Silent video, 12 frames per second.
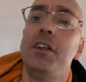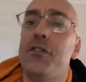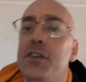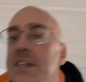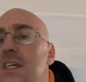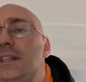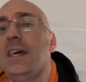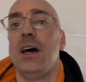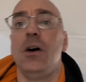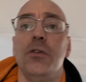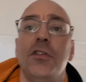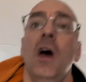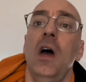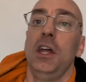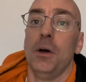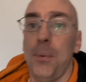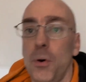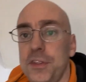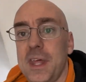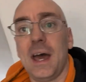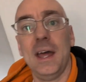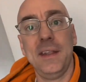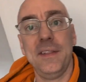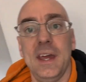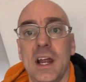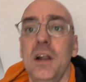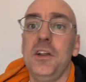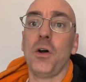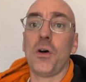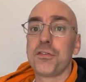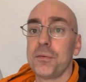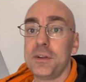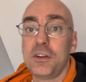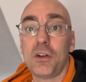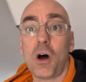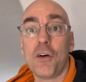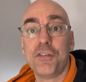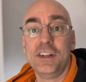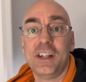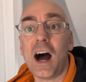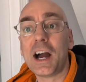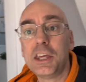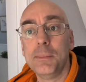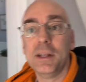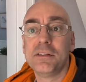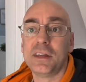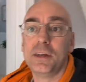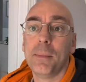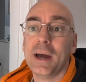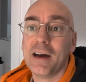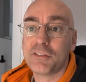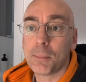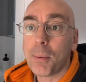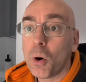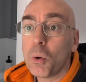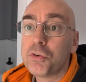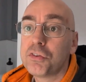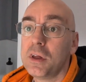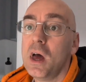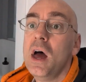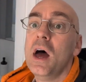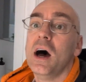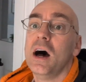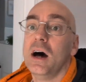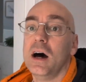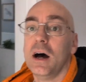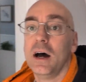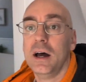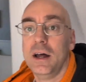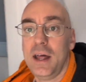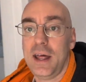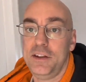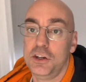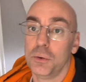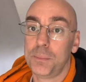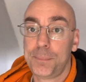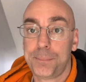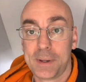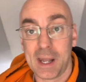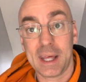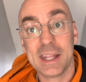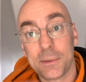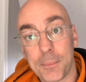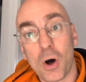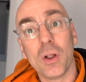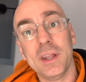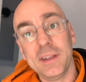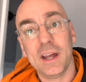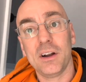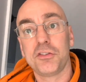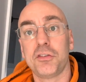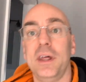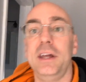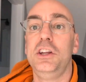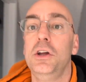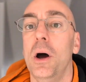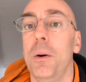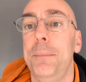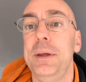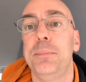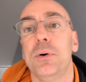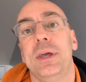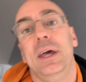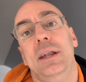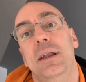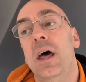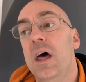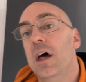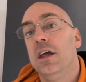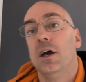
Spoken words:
the different details. You'll put that in there. You also often documents that you might have to post, and you'll kind of get them all in there so that, people can